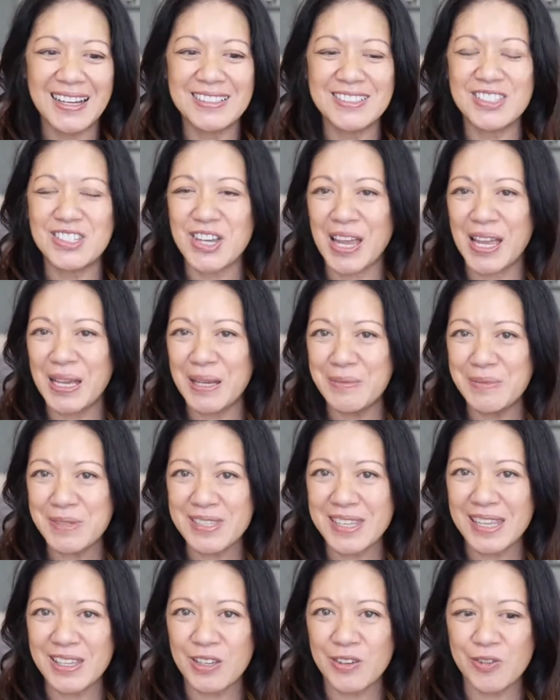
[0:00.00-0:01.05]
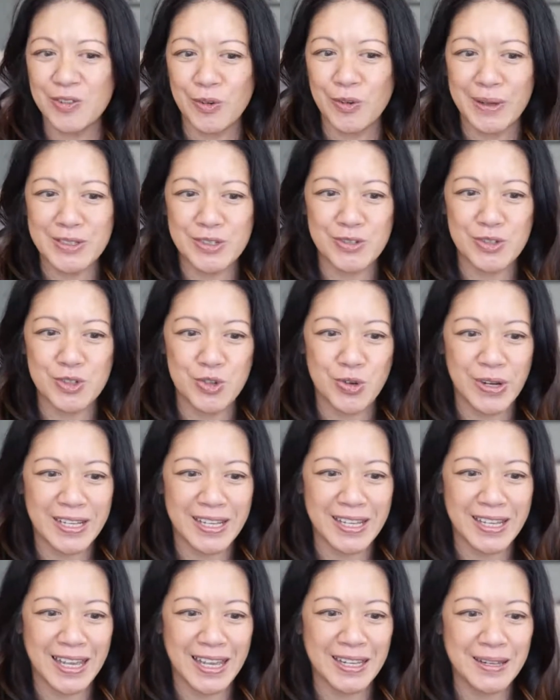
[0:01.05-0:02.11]
James, thank you so much for
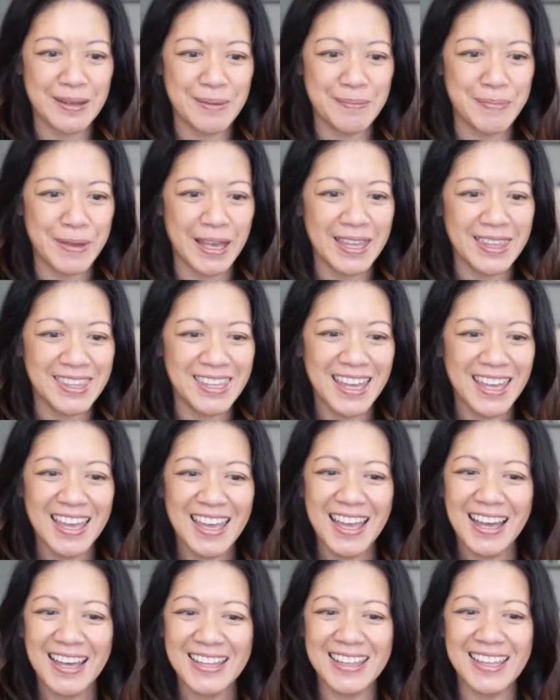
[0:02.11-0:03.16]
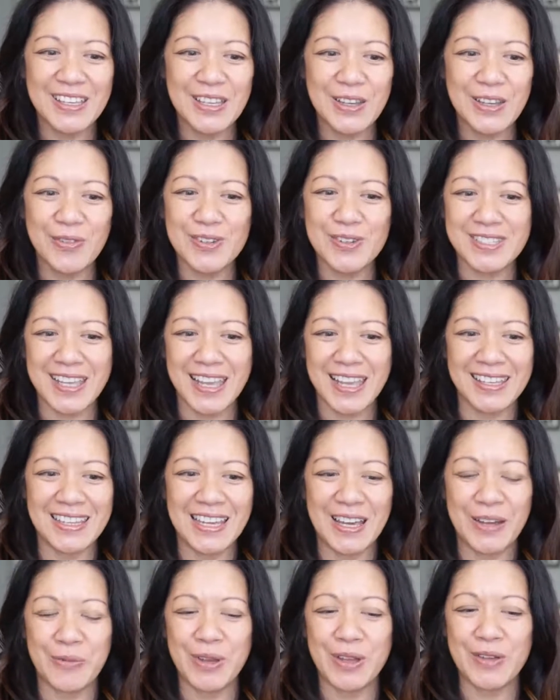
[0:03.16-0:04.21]
joining again. And Beth, thank you for saying
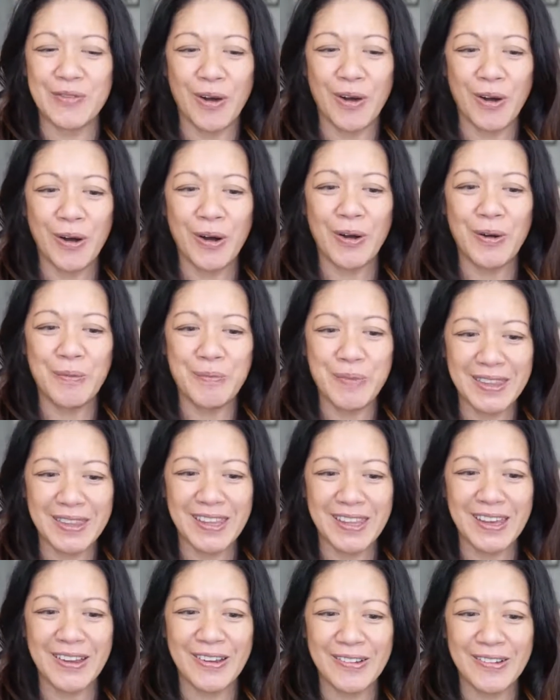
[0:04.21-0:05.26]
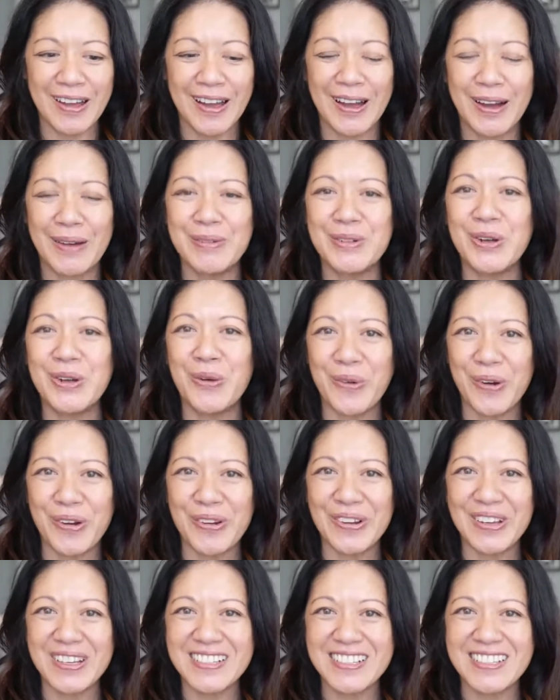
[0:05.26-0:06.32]
that we've all been there. No
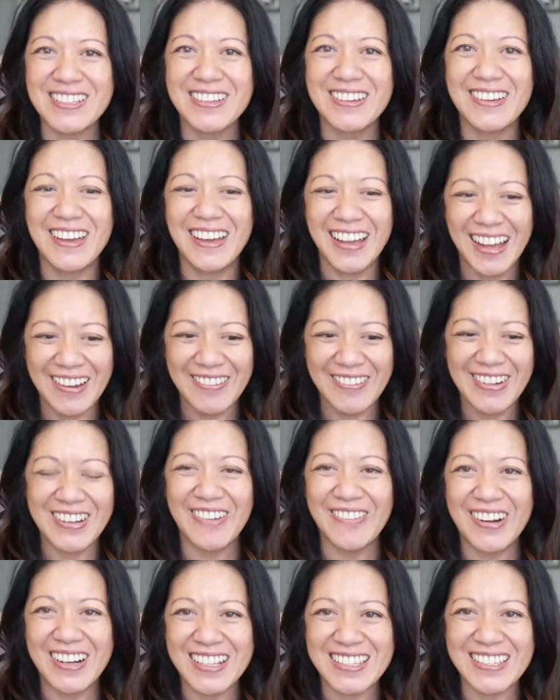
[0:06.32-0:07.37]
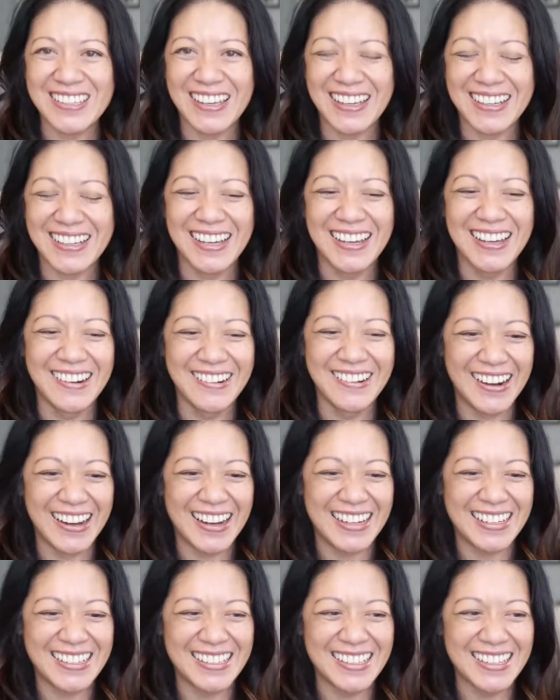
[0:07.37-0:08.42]
worries. We know what it's like,
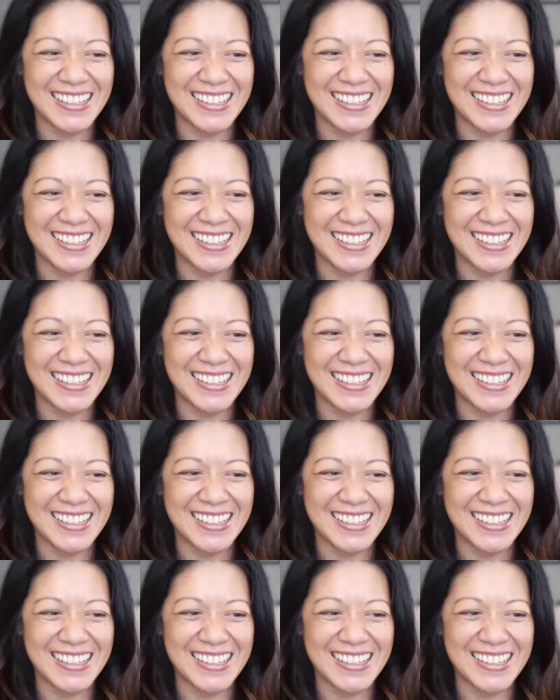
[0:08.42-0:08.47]
right?